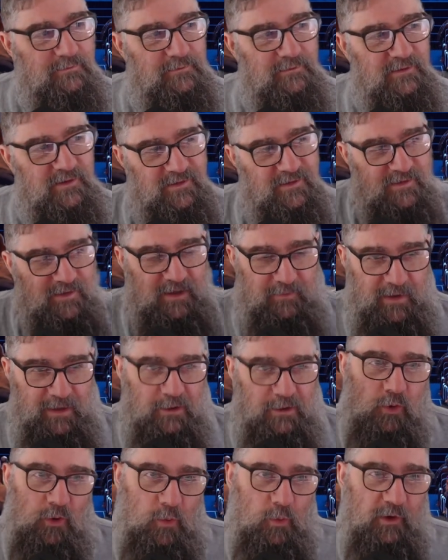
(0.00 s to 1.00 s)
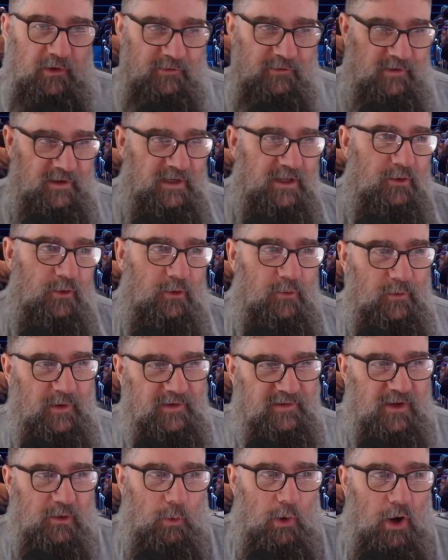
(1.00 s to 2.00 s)
Say that clockwise or
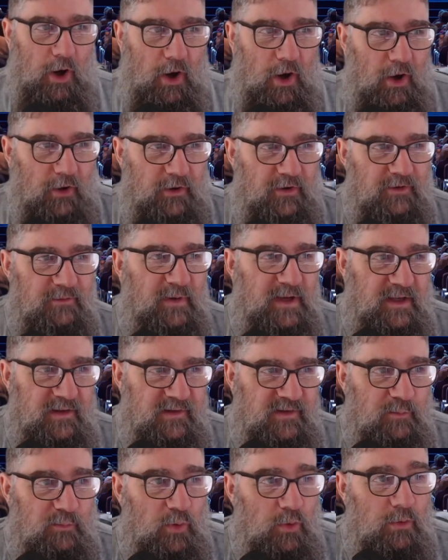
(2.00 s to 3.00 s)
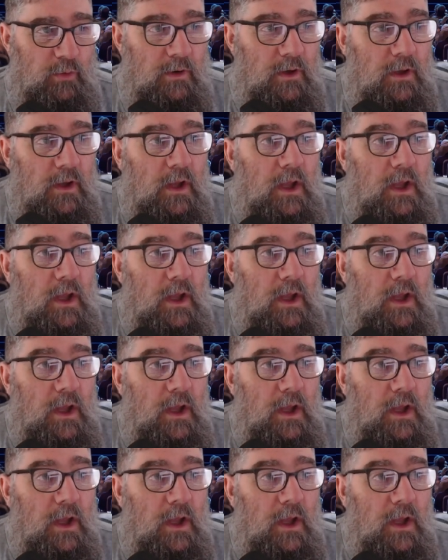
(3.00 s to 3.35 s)
anti-clockwise, go on, make it simple.